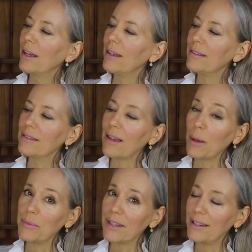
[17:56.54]
is
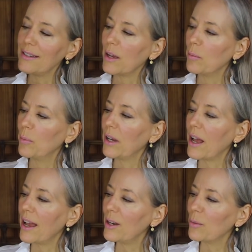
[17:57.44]
upside down, but
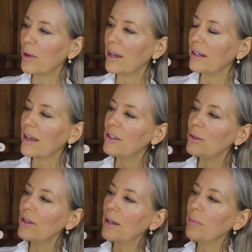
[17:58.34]
I don't mind. I
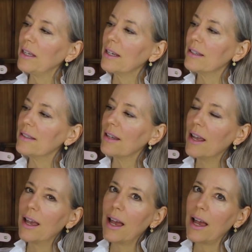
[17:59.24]
do that because
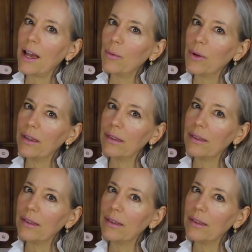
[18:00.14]
I want